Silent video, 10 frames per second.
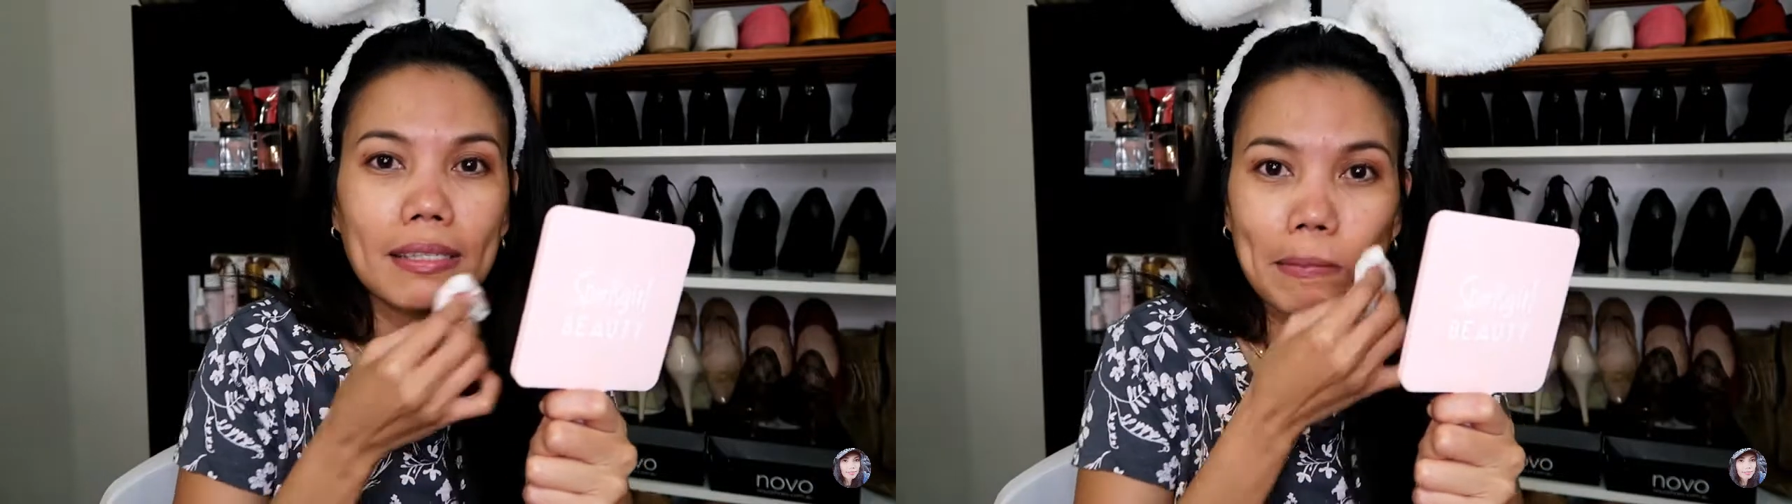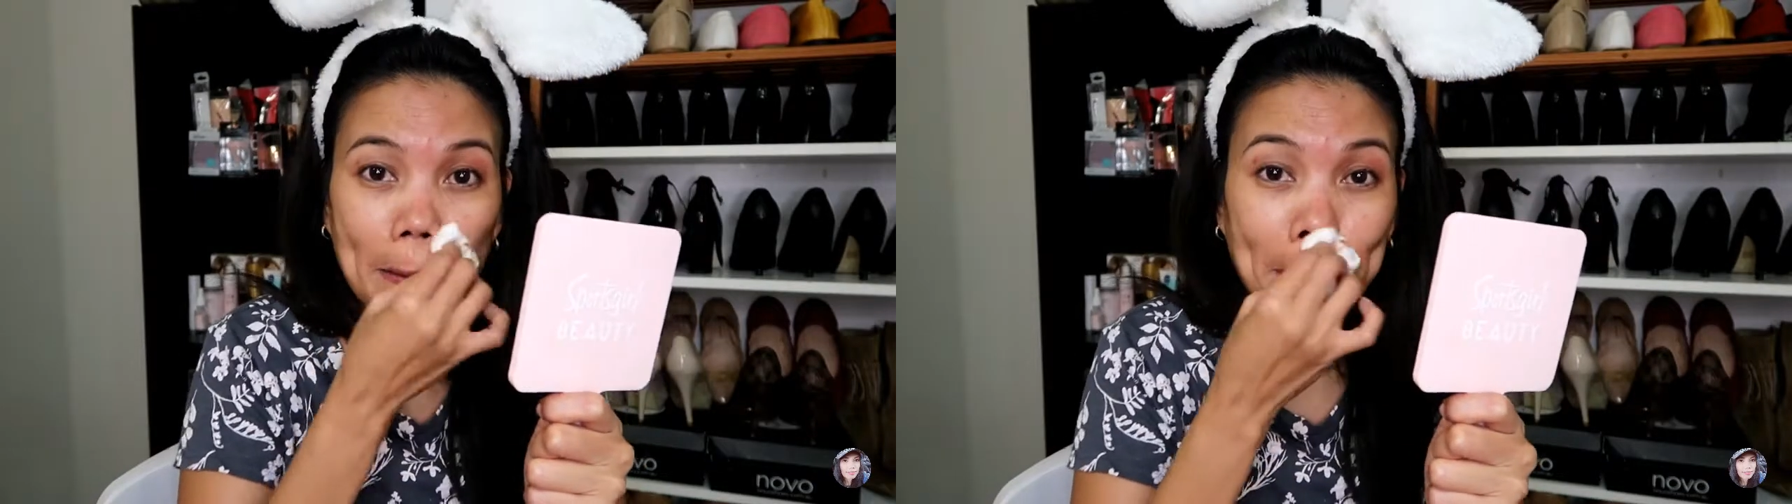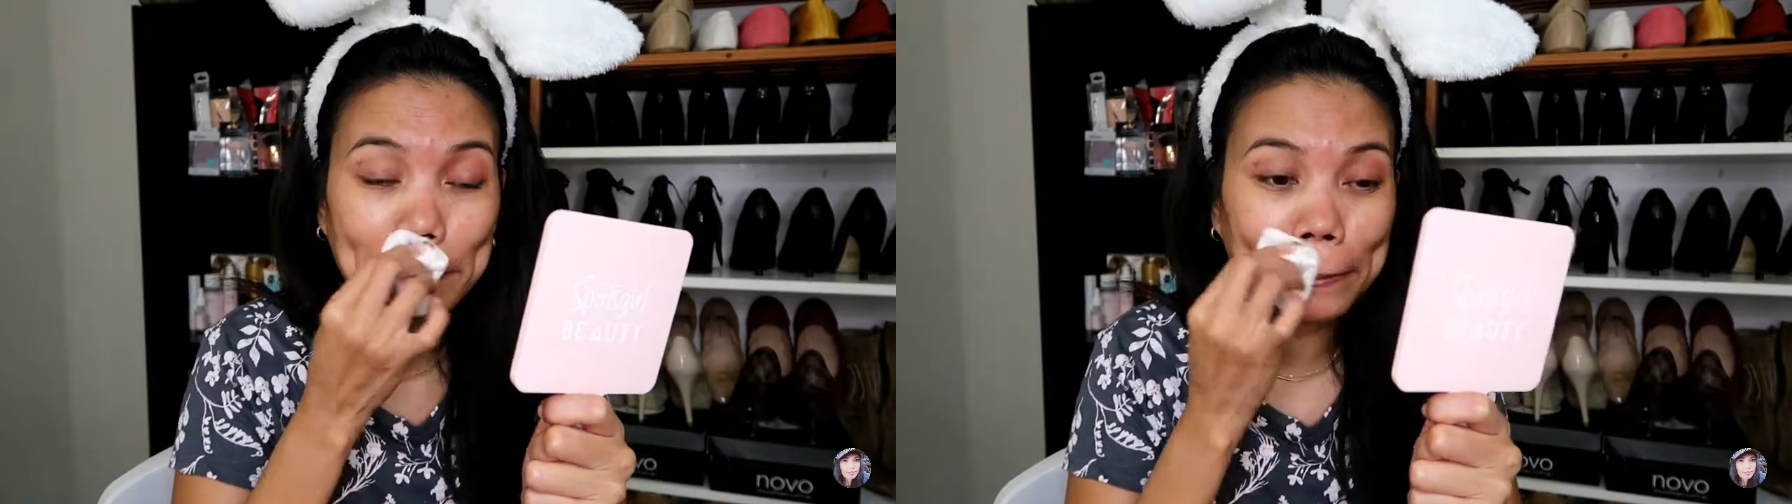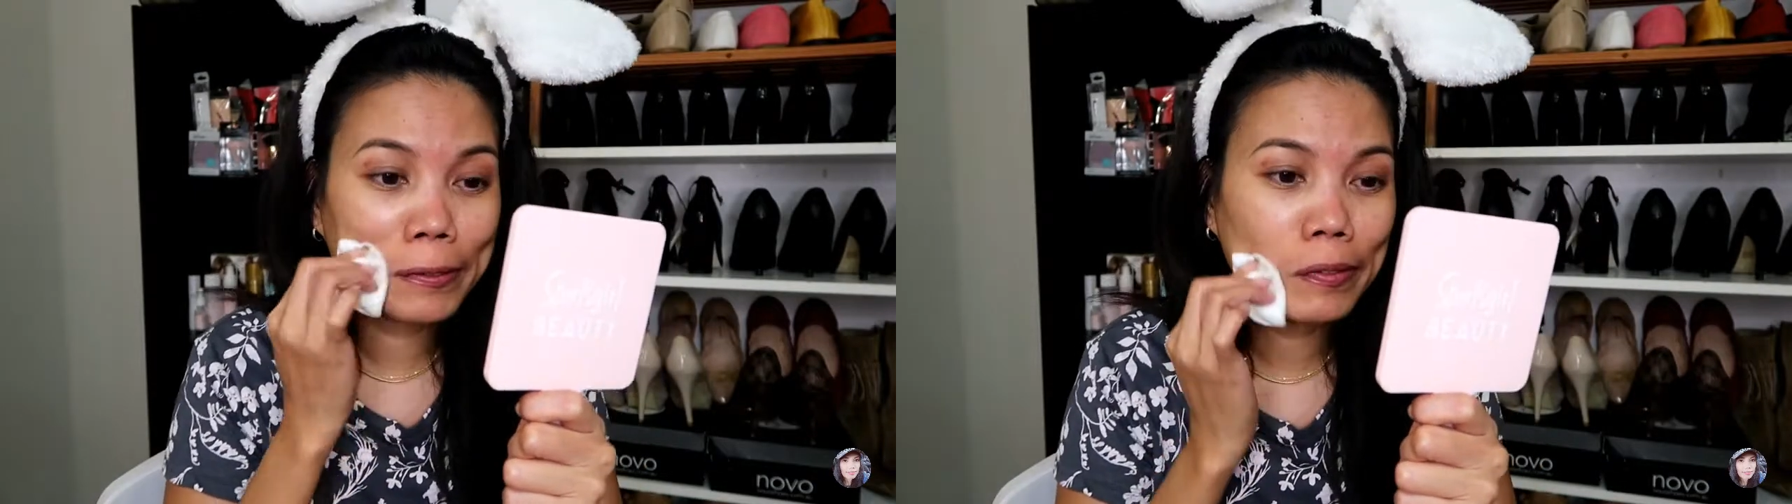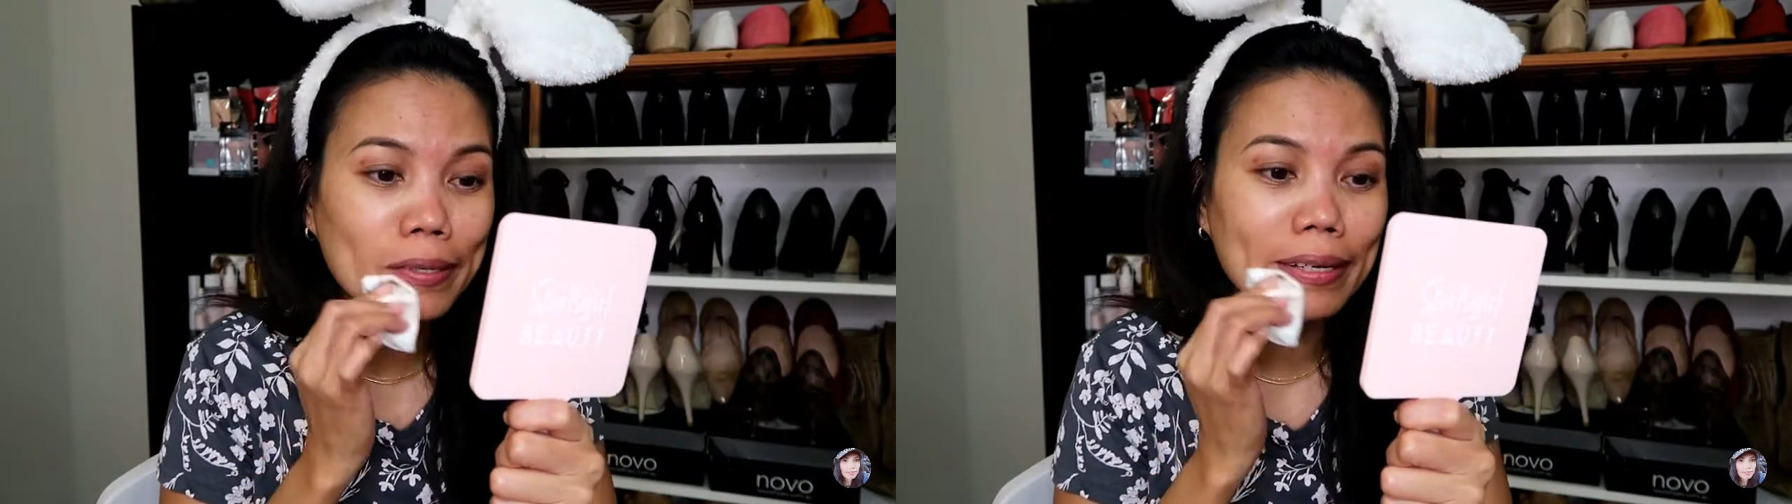pero
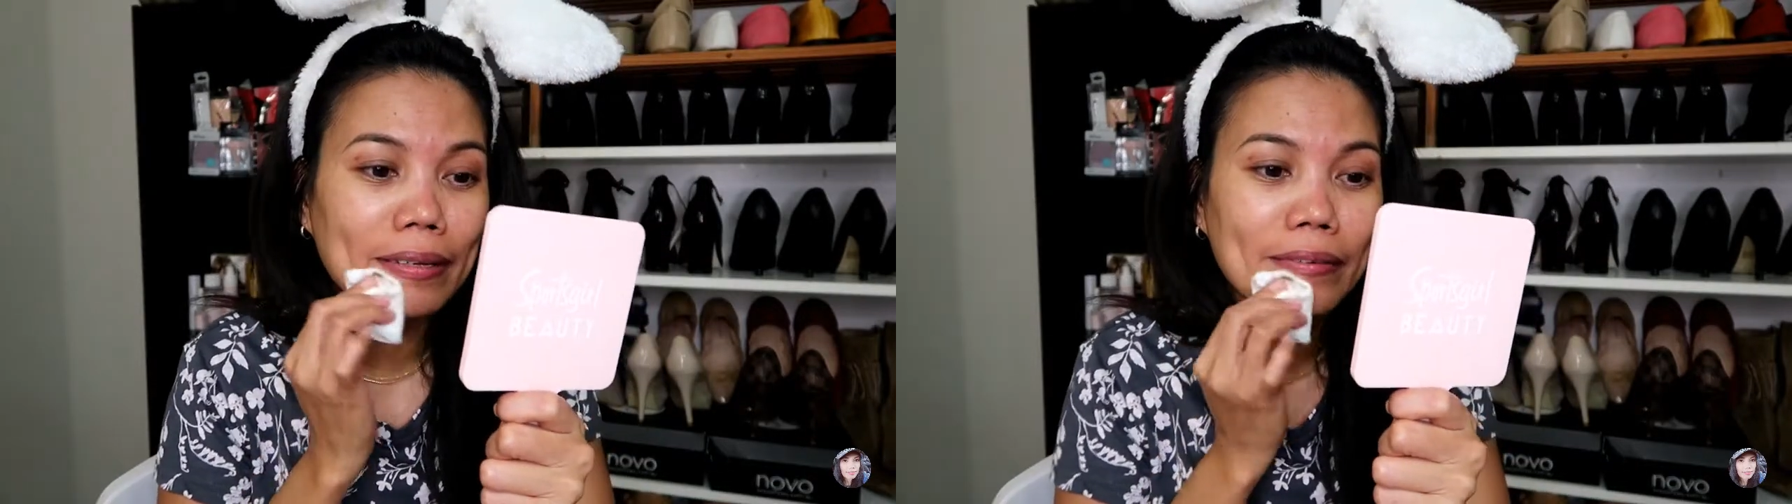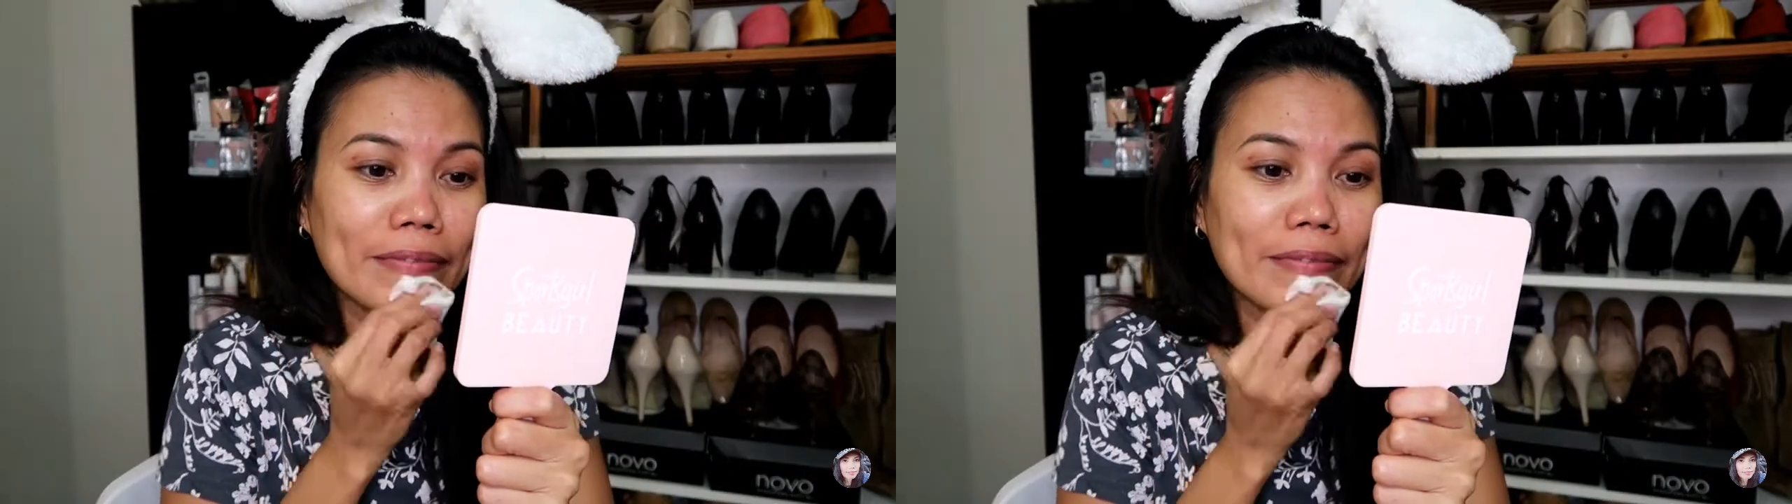napanood ko na